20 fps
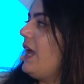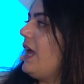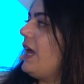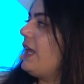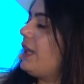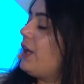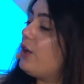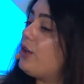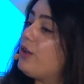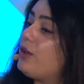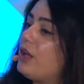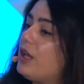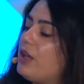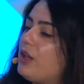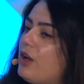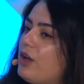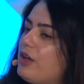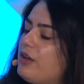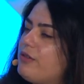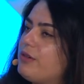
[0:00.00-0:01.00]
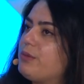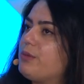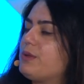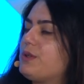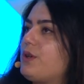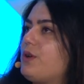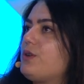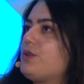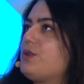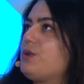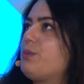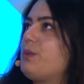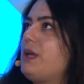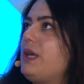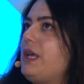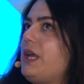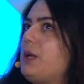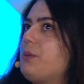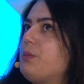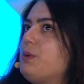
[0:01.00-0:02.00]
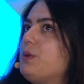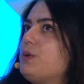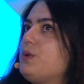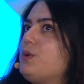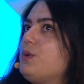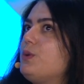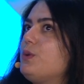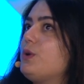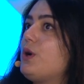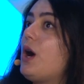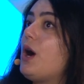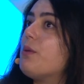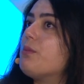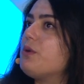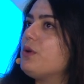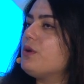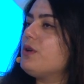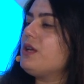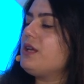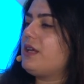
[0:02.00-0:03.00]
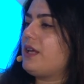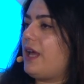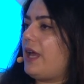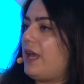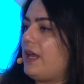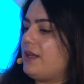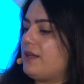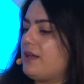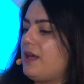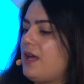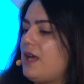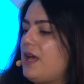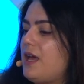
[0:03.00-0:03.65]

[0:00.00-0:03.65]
And a lot of it was also being able to communicate